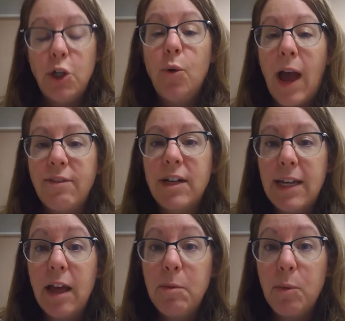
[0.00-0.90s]
"You have to
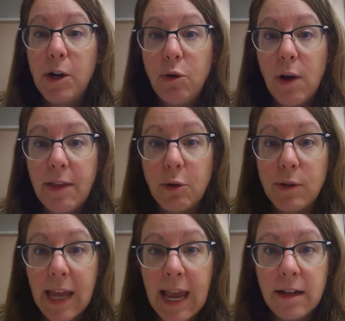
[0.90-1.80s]
tell me where you got
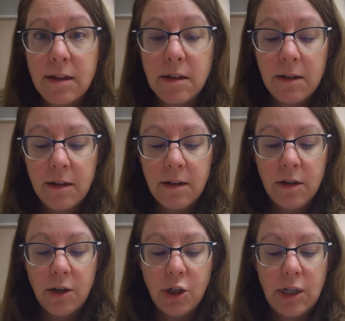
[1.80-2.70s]
those cans,"
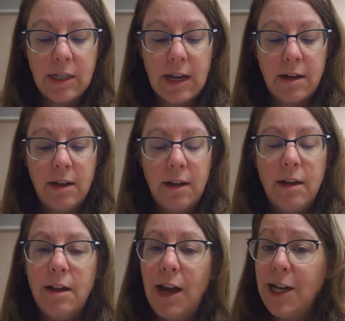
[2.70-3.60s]
she said.
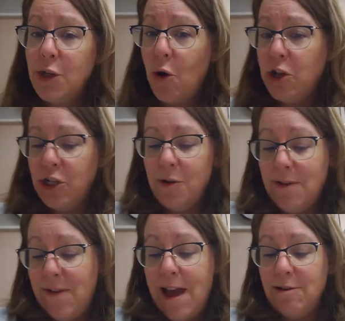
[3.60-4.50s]
"I told
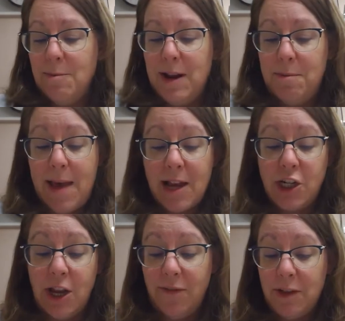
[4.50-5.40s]
you I found them on a back
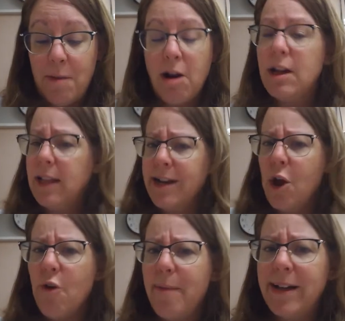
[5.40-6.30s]
shelf at the market. Let
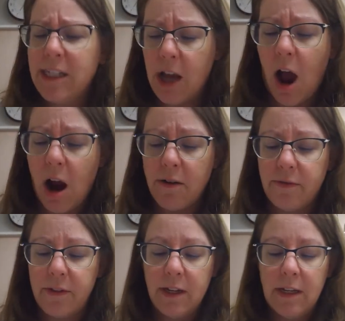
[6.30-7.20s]
go of my scarf."
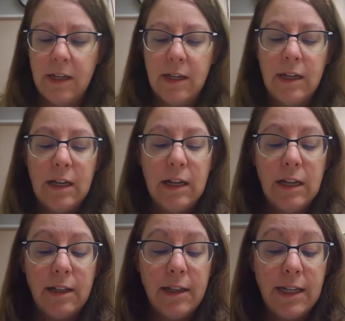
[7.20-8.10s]

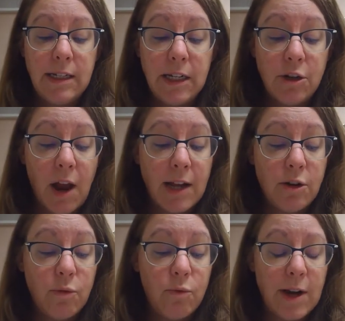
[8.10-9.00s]
Lizzie tried
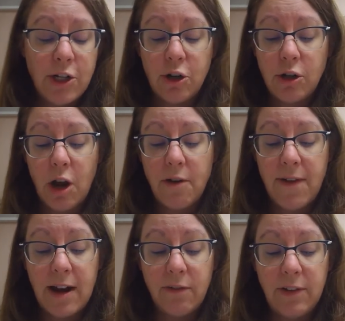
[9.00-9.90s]
to wrench her scarf
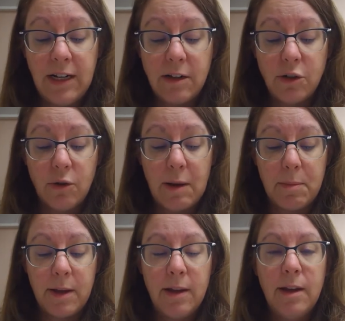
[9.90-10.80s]
out of Lina's
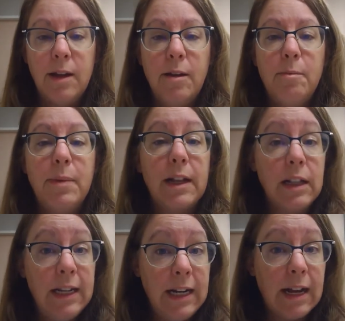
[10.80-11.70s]
grip, but
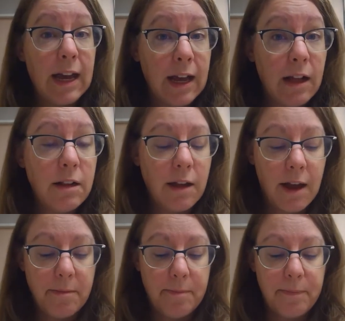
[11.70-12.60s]
Lina held
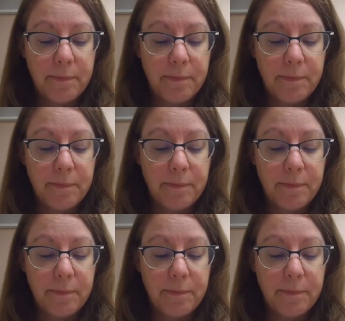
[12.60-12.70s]
on.